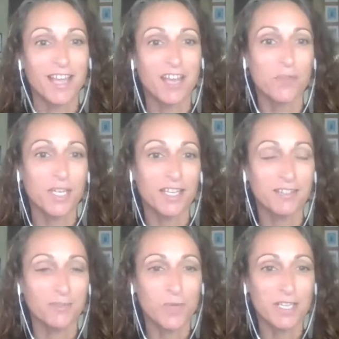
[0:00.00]
And
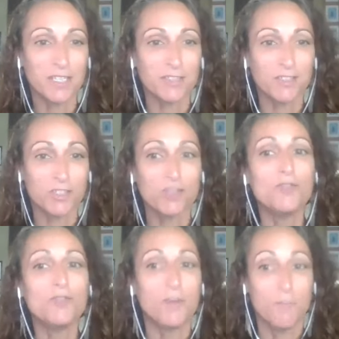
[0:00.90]
we
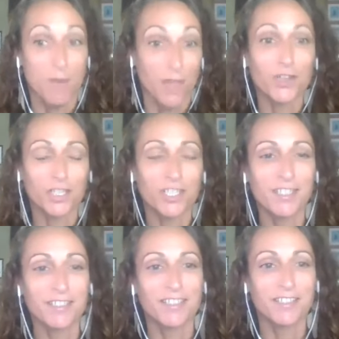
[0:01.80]
do
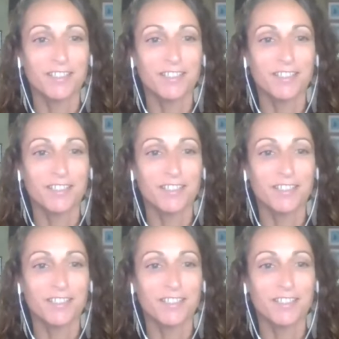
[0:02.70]
motherhood